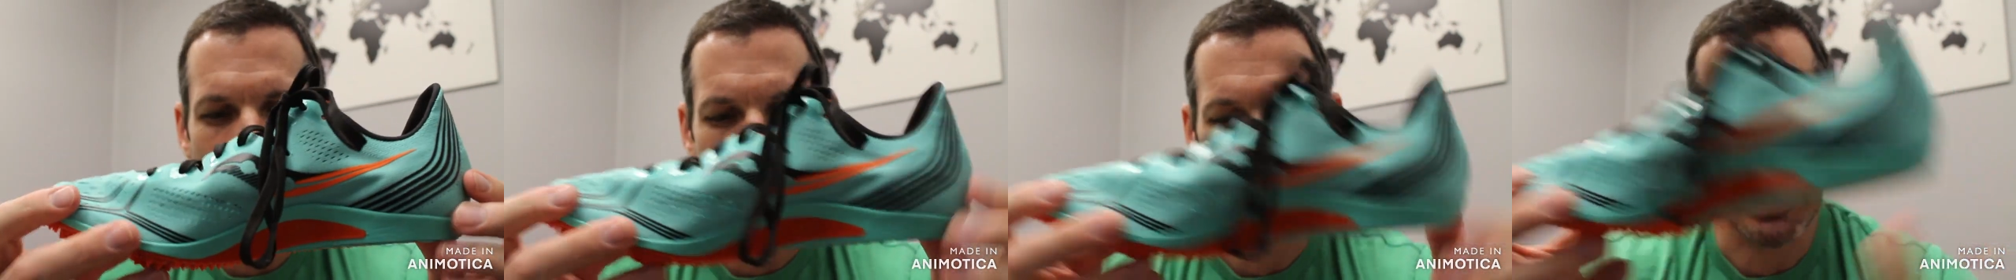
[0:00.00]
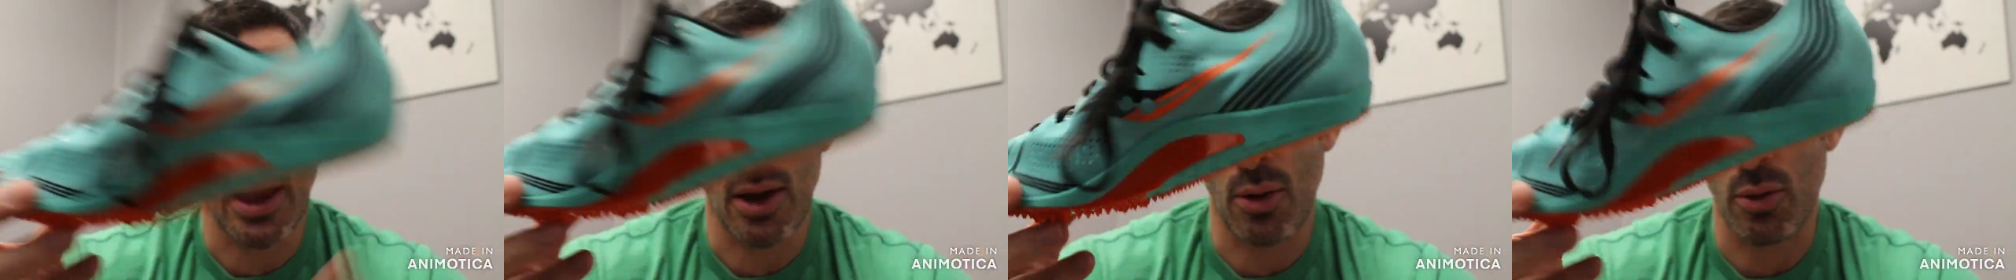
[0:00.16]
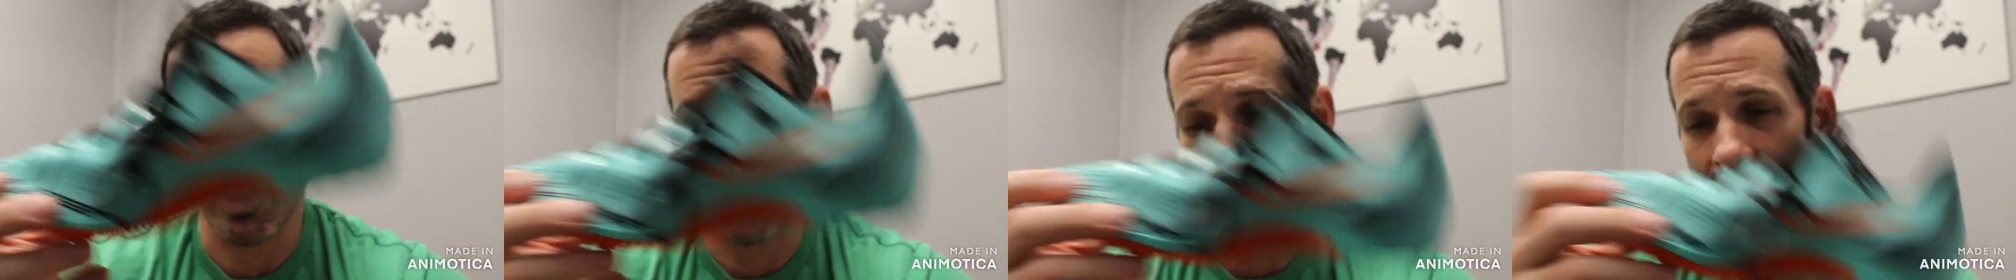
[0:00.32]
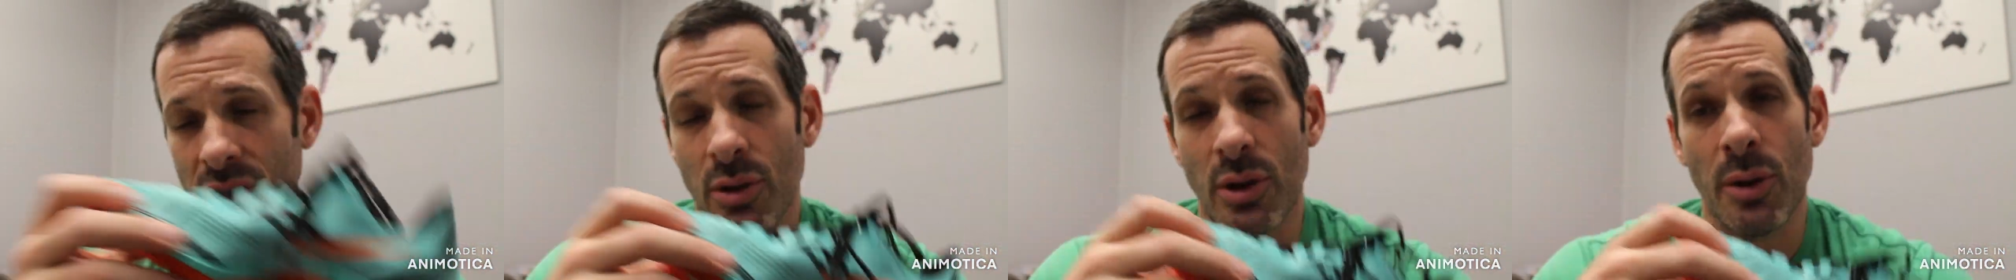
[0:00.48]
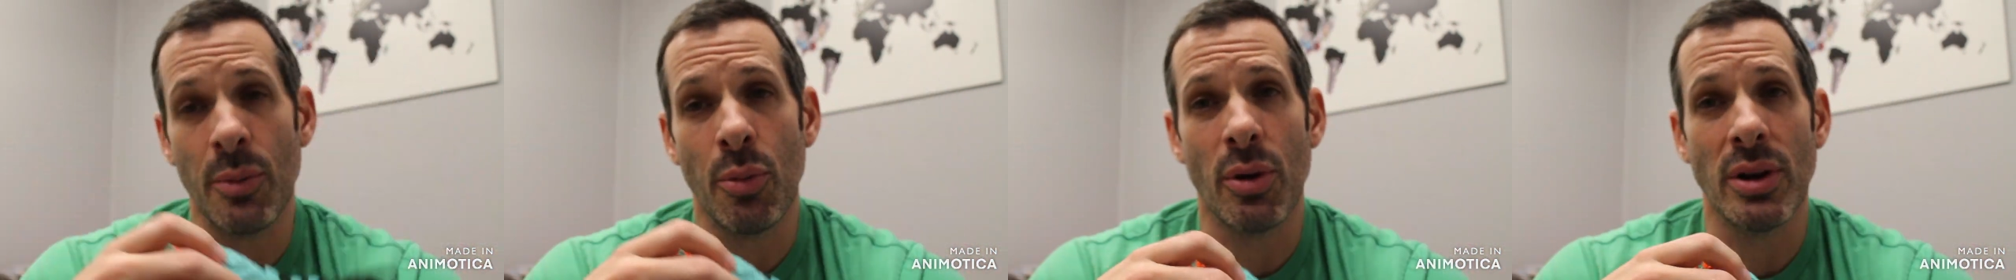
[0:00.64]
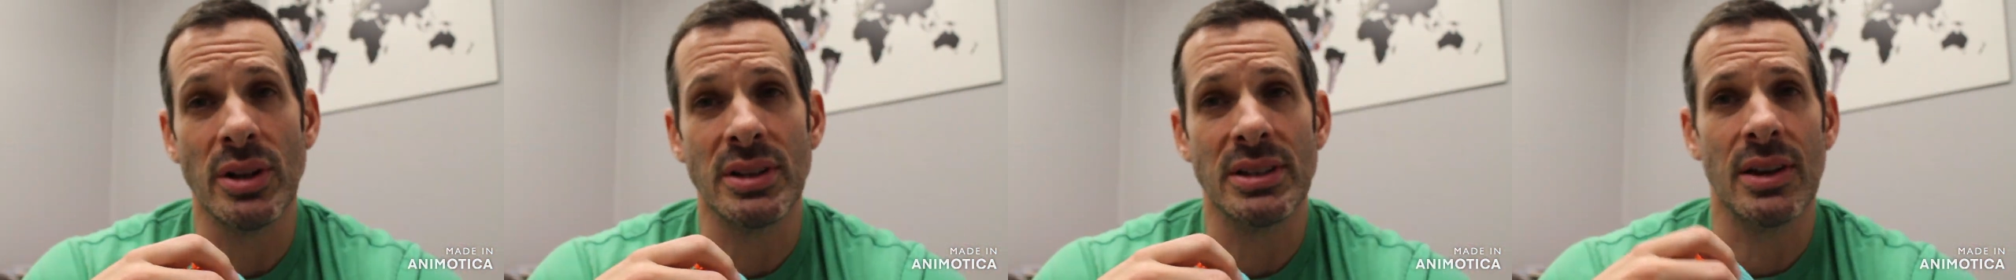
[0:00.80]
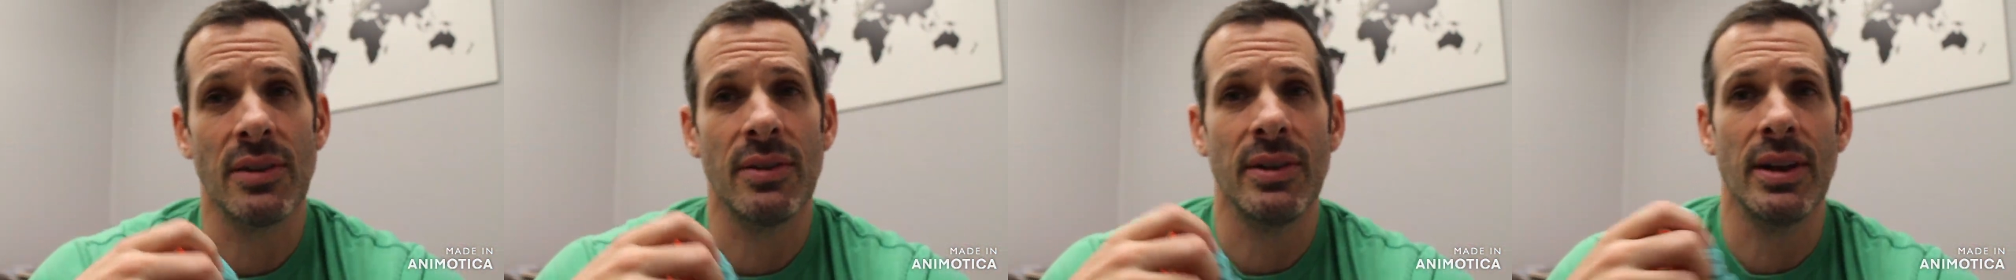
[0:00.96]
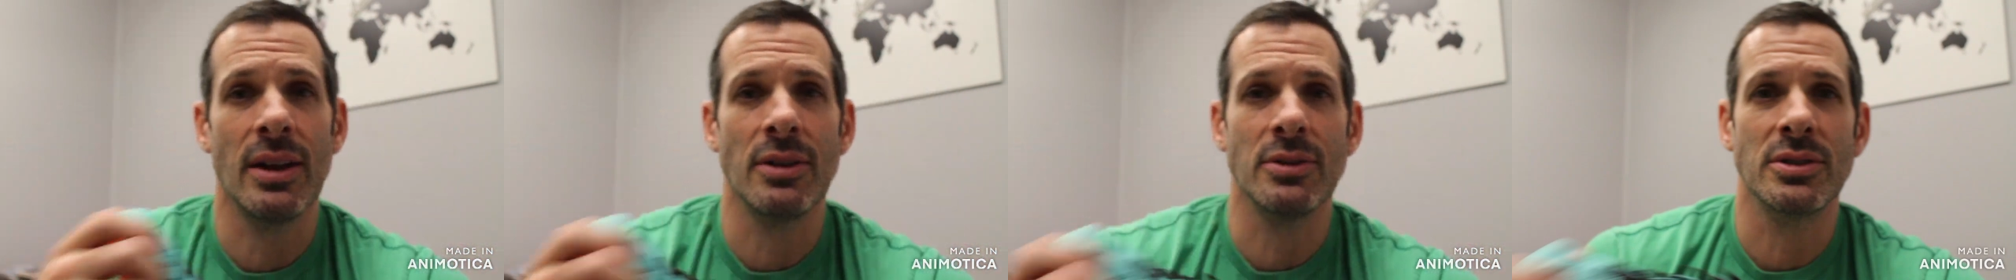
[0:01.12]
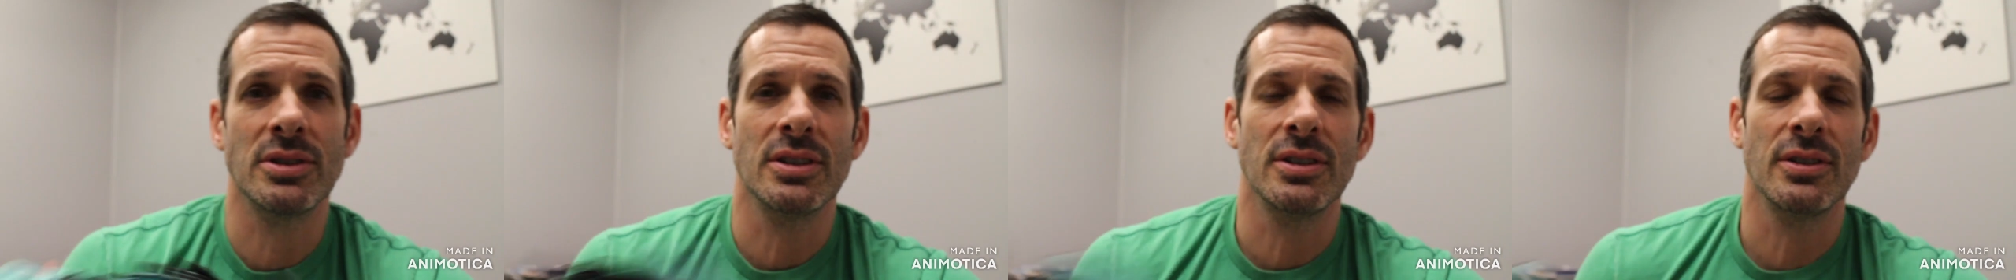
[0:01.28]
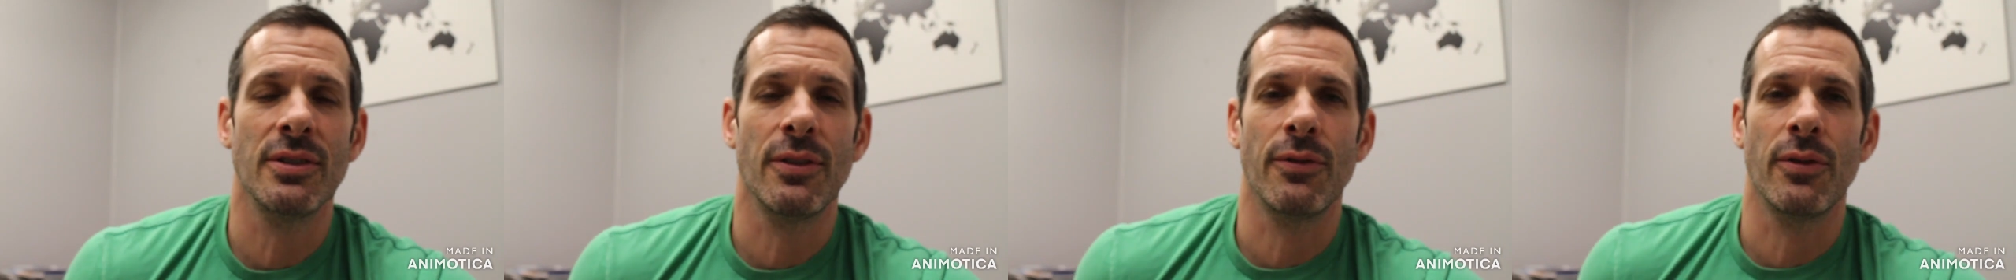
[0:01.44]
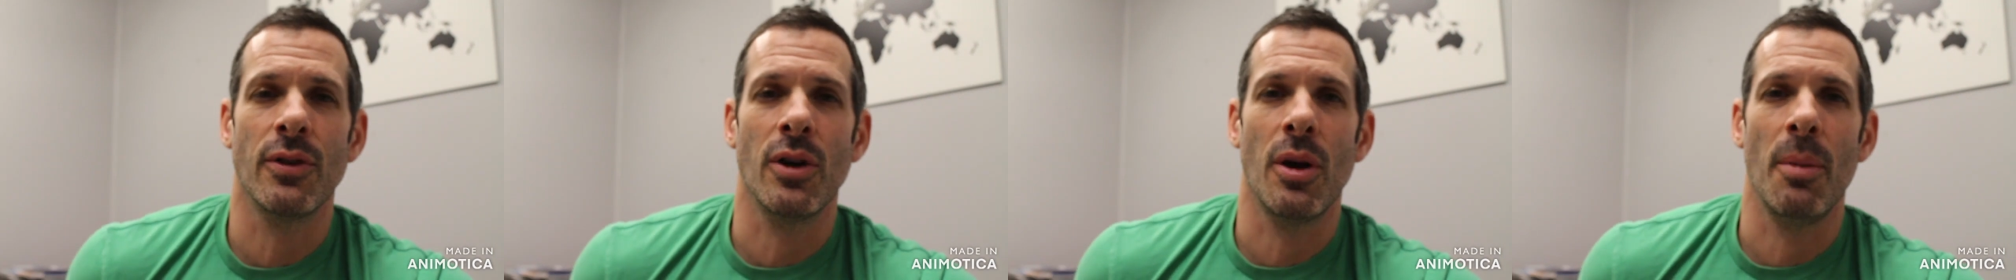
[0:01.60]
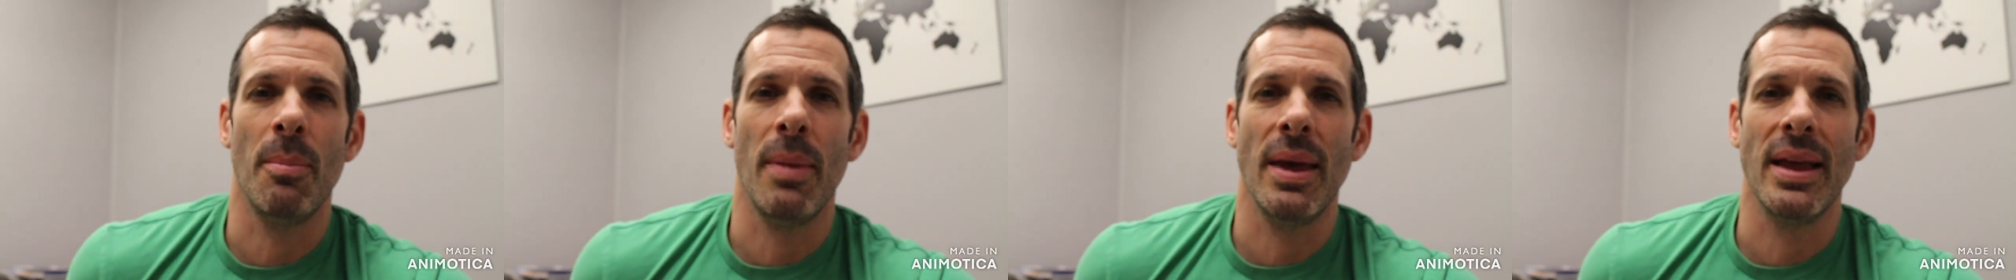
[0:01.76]
And that was 3.7 ounces
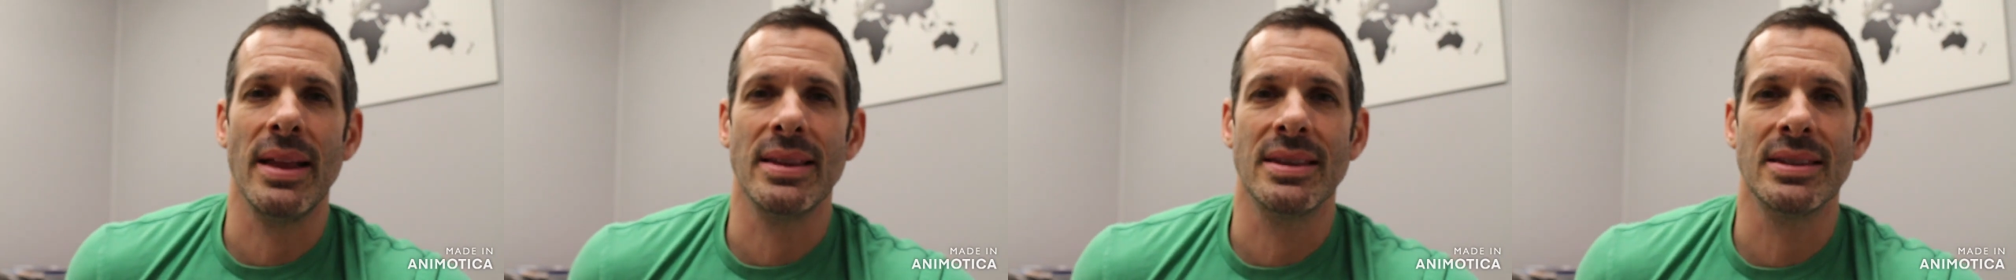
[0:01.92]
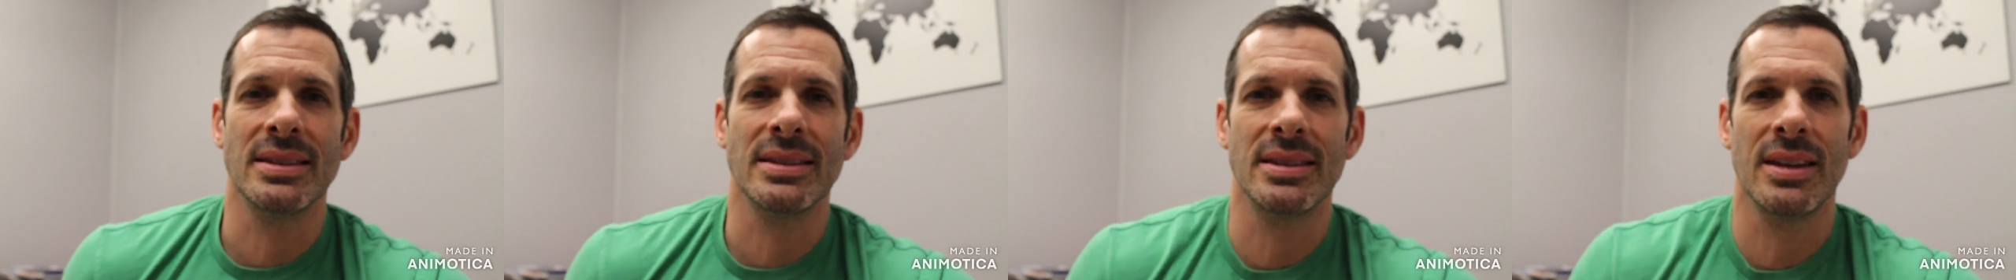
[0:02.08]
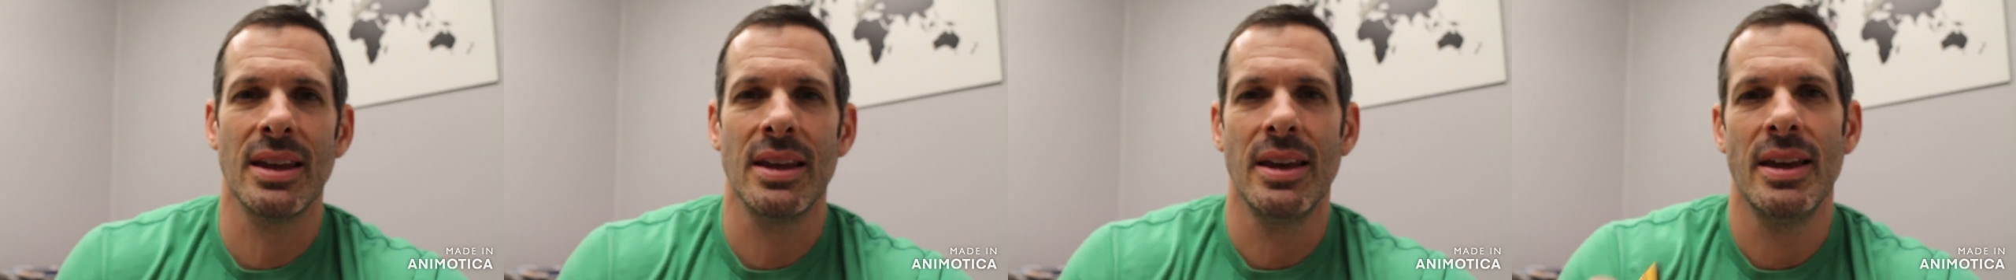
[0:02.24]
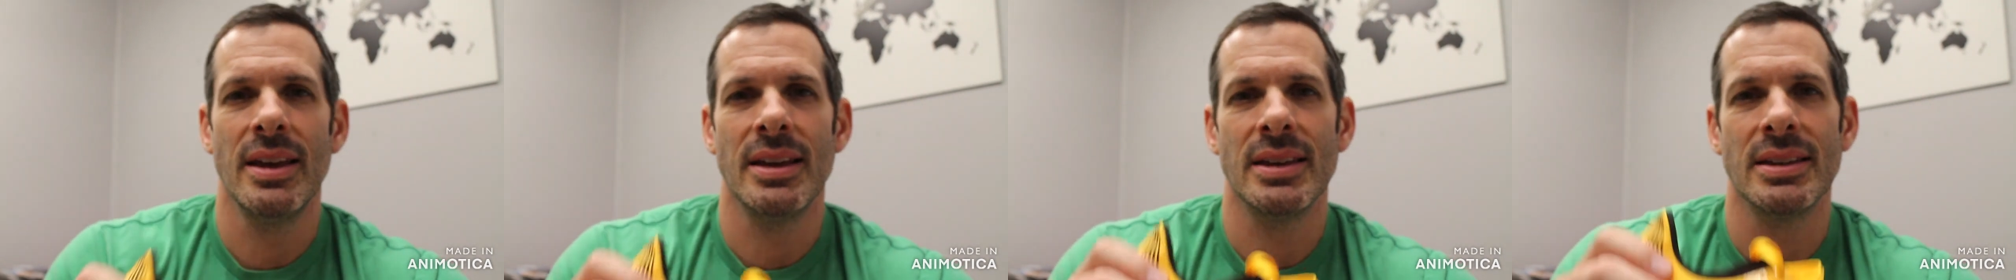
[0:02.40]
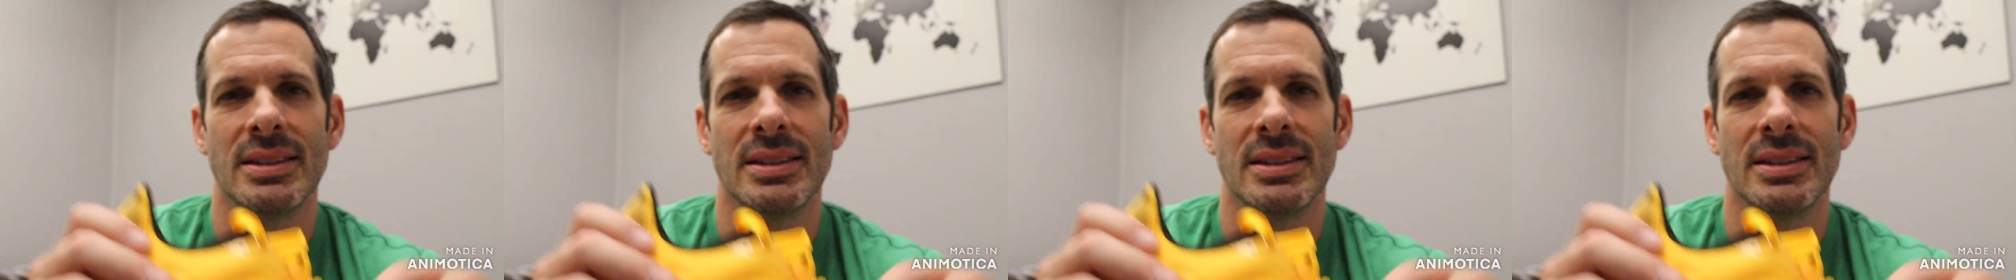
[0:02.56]
for a men's